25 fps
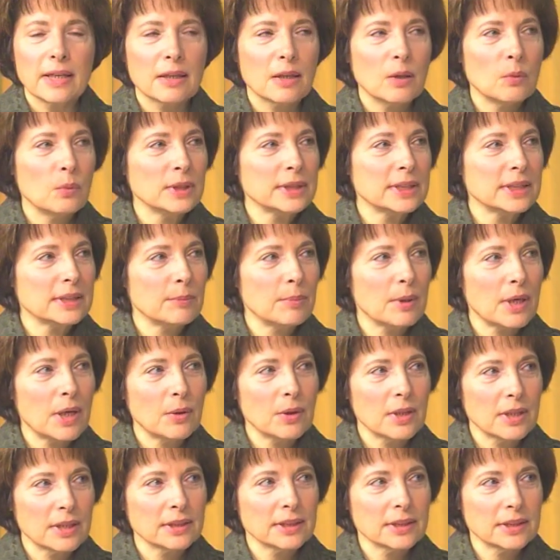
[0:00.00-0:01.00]
our wits
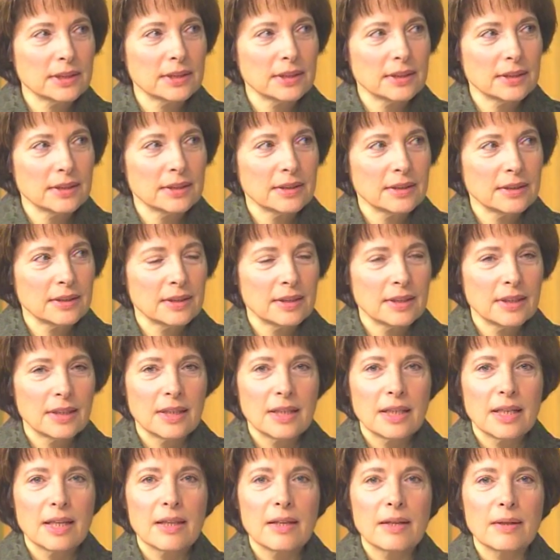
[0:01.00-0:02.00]
about us,
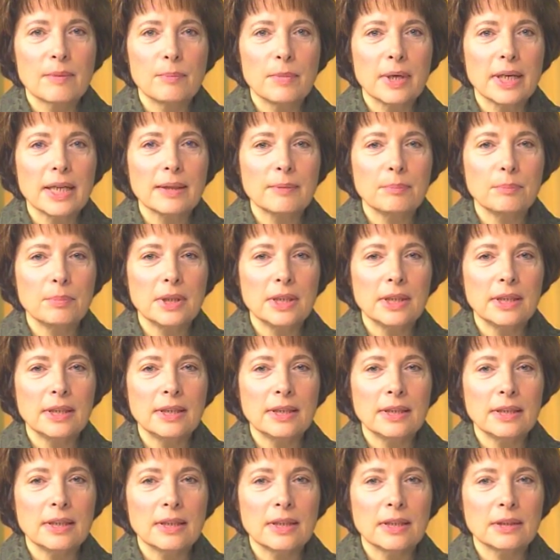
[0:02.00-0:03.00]
there might
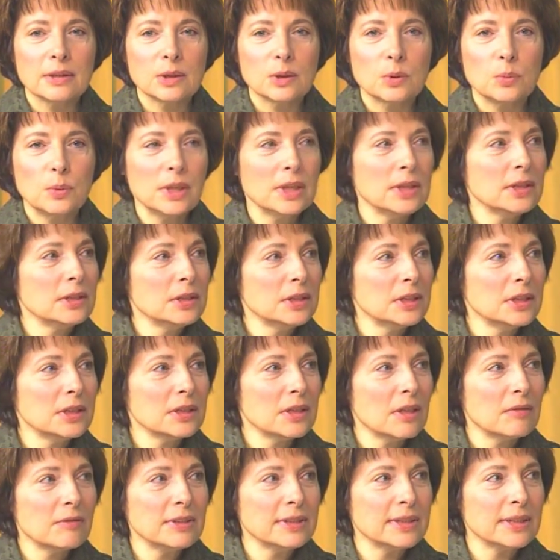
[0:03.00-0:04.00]
be a twinge
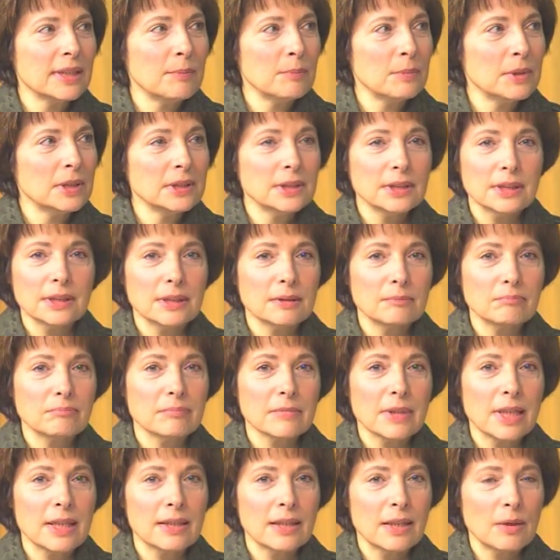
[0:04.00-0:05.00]
of resentment,
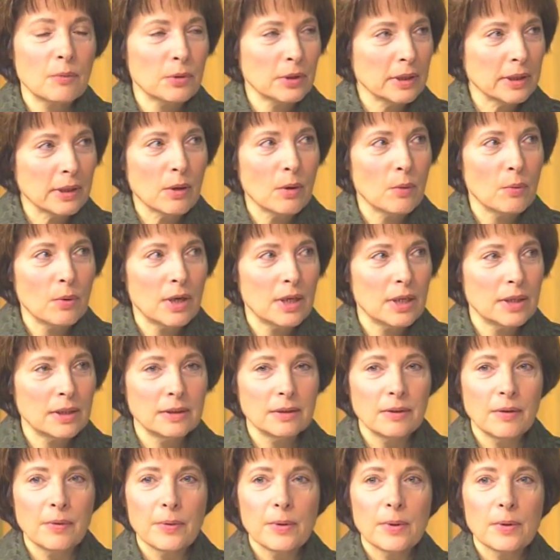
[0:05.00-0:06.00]
and then we go
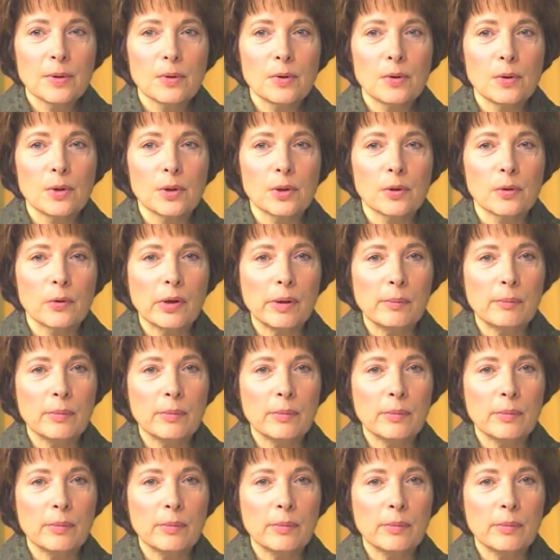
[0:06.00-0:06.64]
on, or we